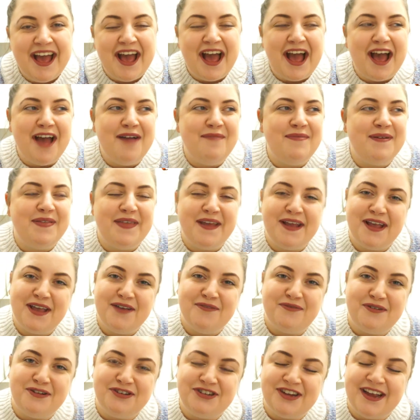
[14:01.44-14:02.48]
But thank you
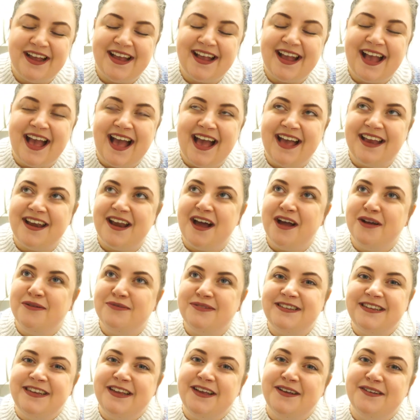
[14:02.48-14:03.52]
for watching, and I will
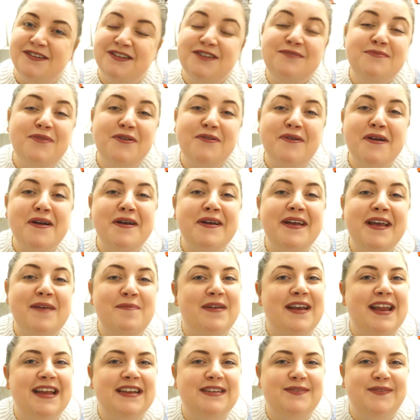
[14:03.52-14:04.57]
see you tomorrow in
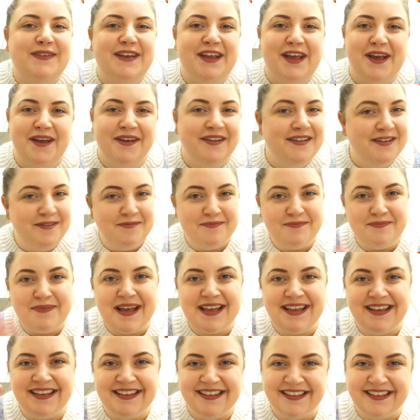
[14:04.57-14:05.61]
my next video. Bye.